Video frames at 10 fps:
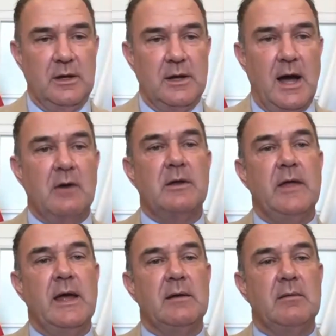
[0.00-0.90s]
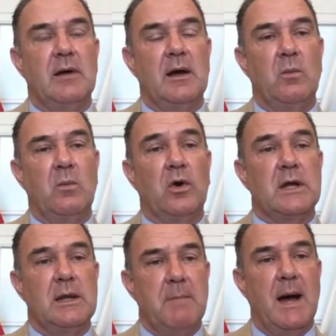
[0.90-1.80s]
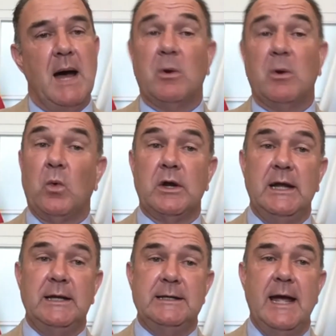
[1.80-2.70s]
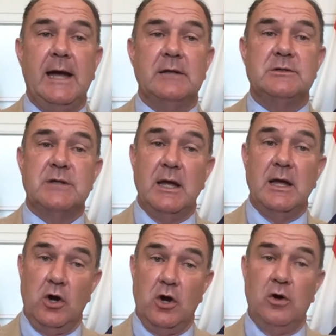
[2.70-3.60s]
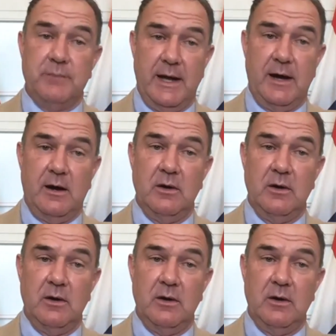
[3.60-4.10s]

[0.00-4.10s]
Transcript: How can that working mom or working dad stay at home now